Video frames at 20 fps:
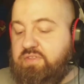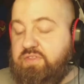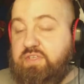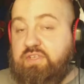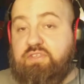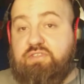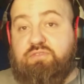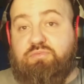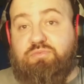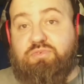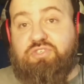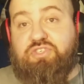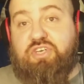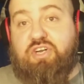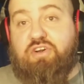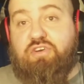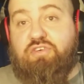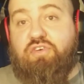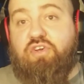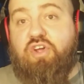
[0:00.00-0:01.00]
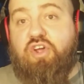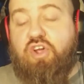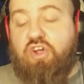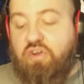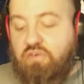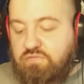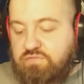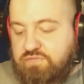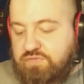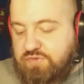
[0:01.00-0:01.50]
things, which
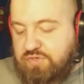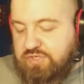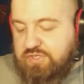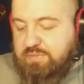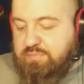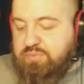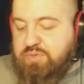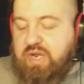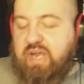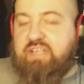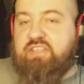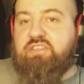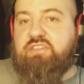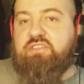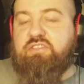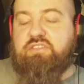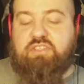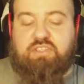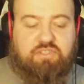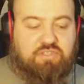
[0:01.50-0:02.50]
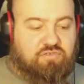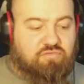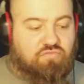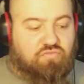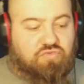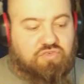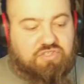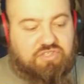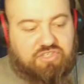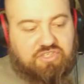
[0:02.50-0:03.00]
are really practical and they're
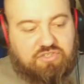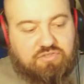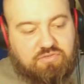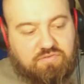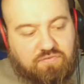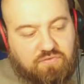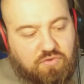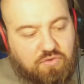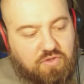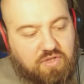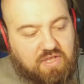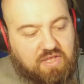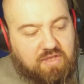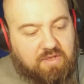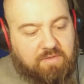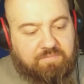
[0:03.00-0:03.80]
really useful.